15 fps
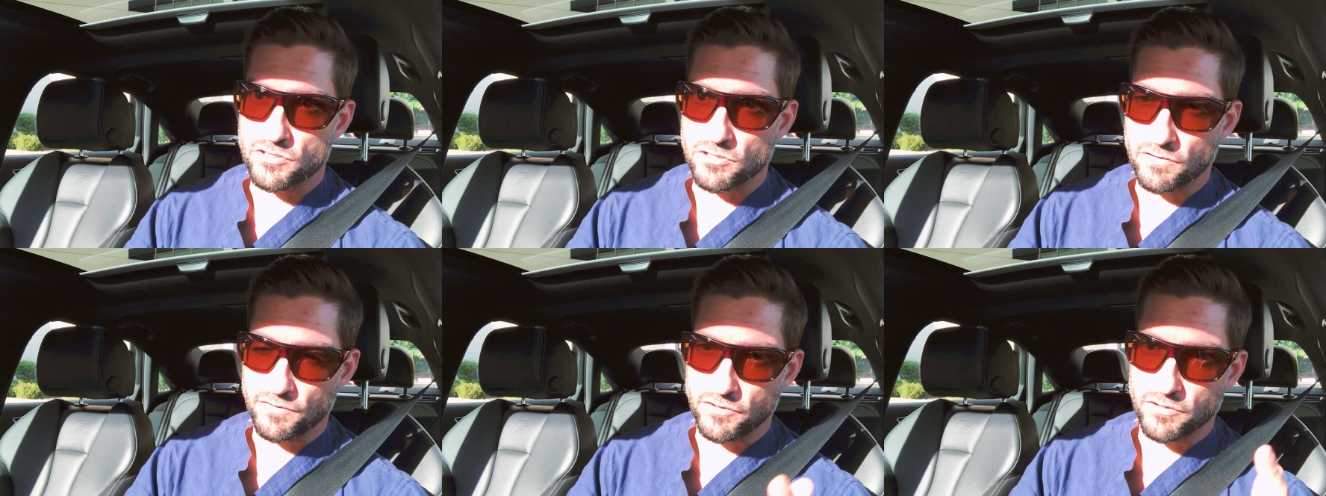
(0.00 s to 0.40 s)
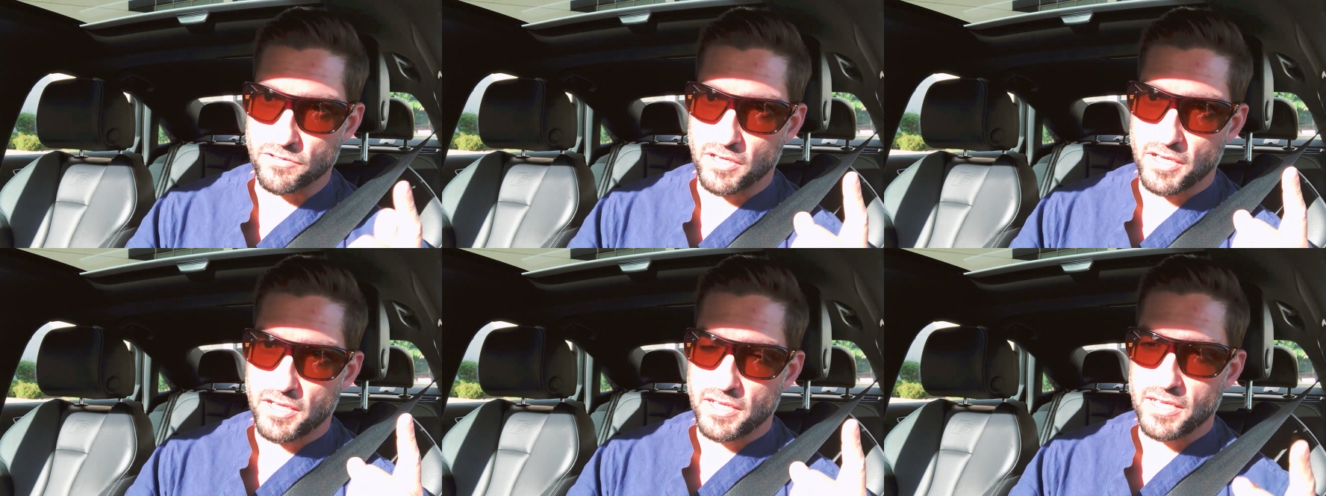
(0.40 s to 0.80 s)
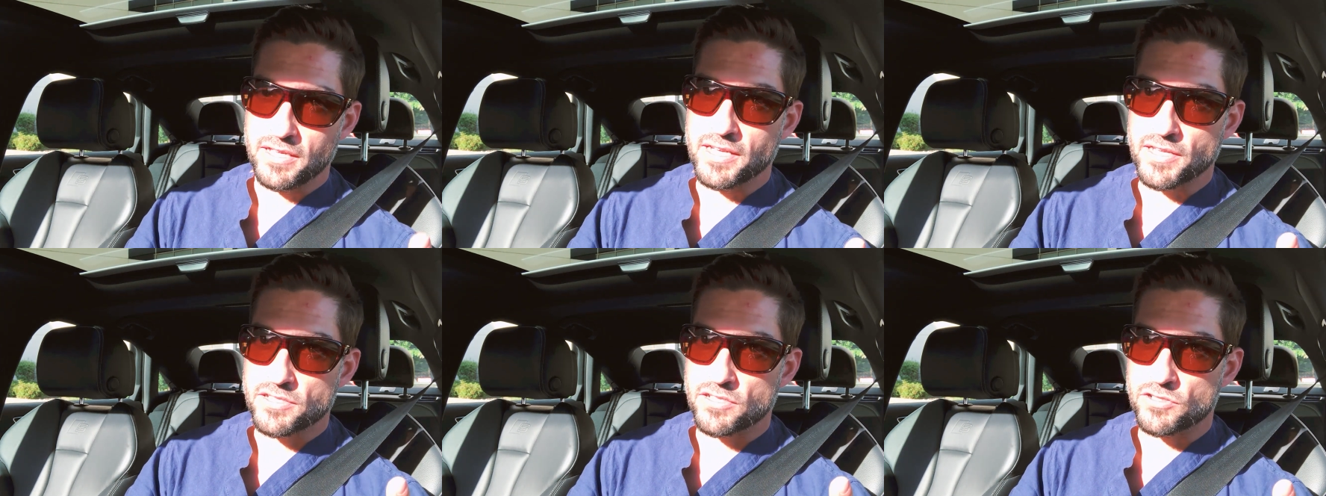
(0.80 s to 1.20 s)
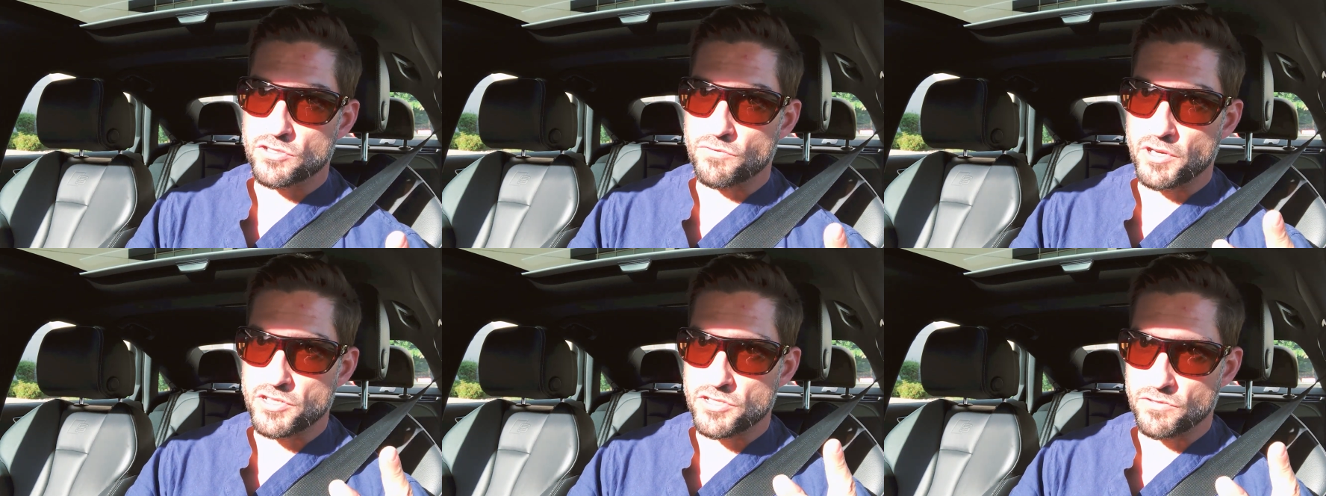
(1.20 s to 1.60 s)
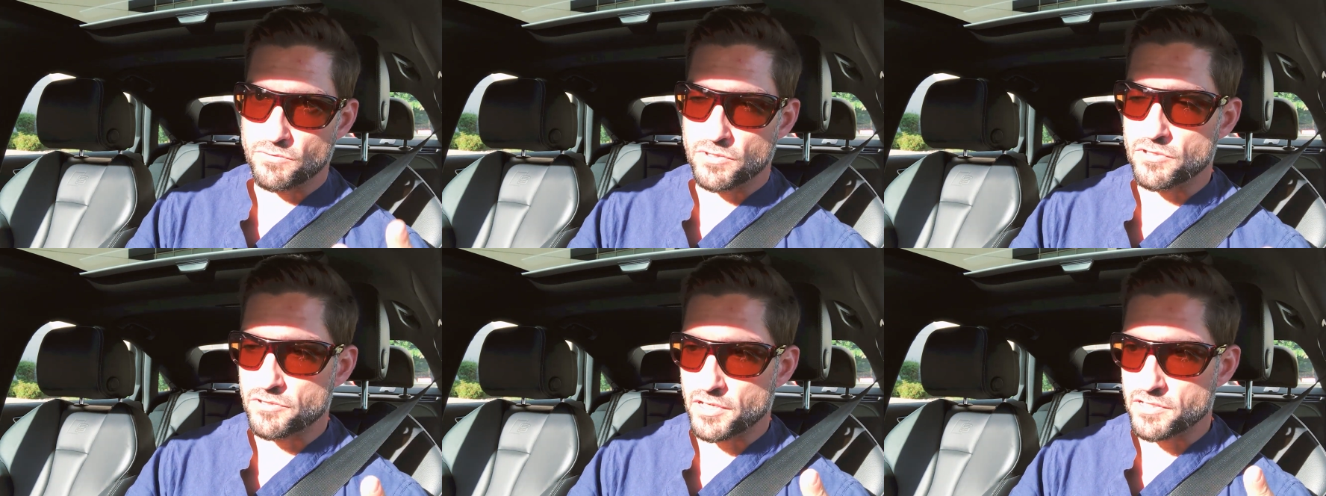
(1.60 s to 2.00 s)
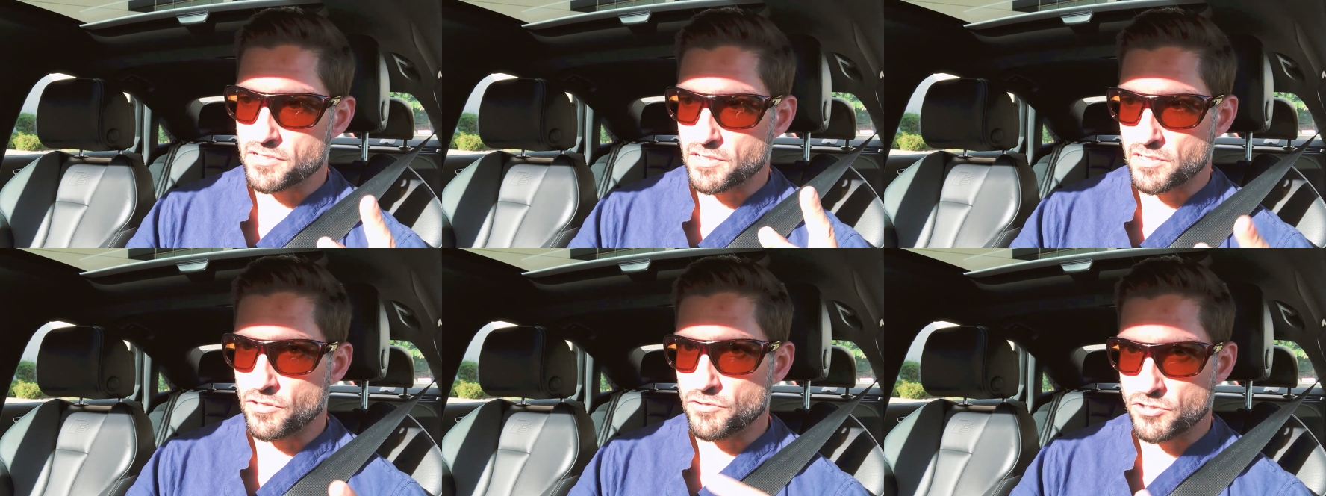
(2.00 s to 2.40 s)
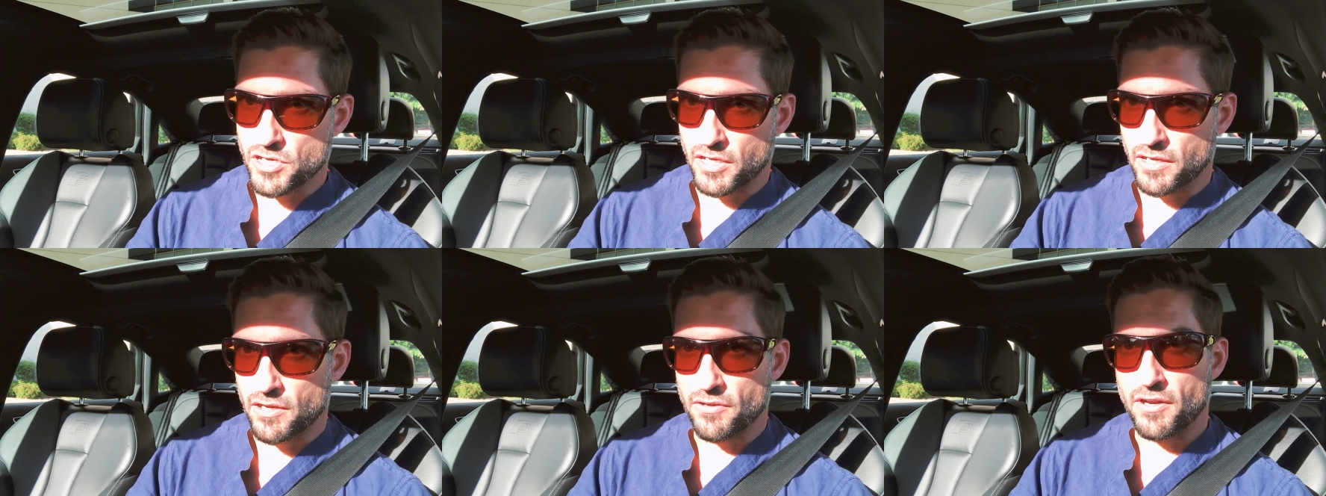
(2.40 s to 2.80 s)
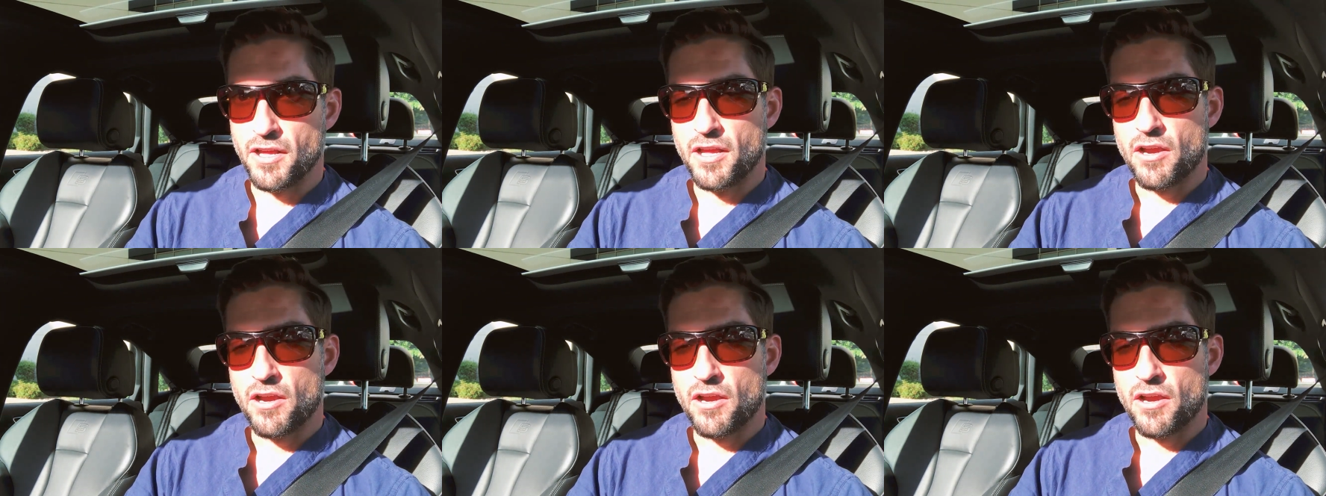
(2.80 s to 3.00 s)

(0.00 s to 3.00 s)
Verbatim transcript: So if you're in that situation, want to learn how to study, go check it out.